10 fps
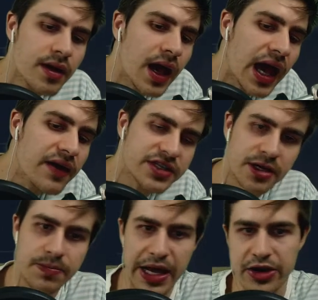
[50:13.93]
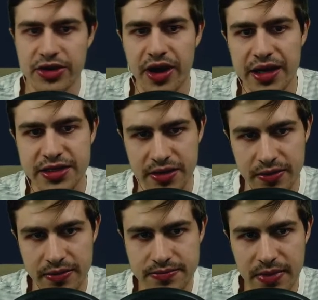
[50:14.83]
Everton play United,
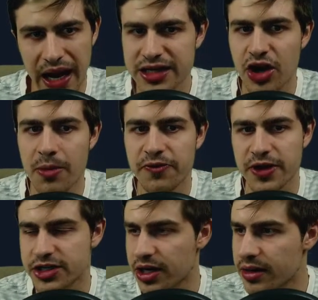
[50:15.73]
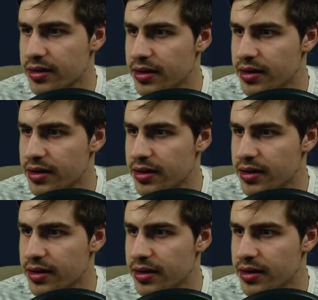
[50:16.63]
and it's a home fixture.